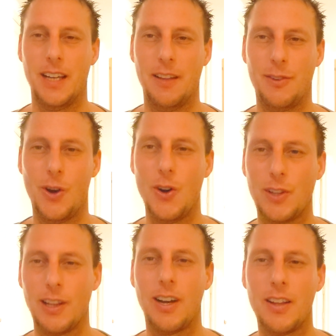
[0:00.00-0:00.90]
I
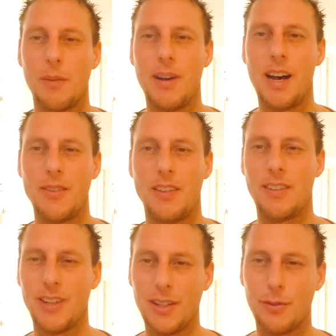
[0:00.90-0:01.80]
talked a lot about
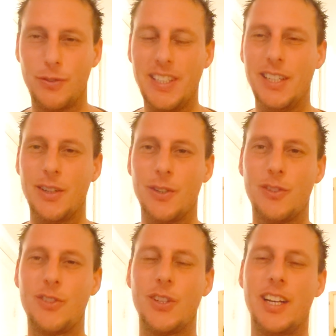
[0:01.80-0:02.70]
this in other
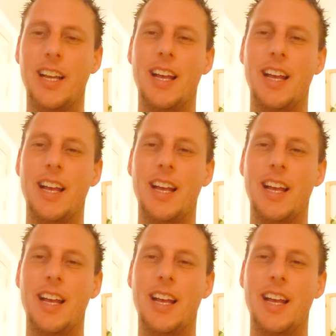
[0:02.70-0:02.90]
videos.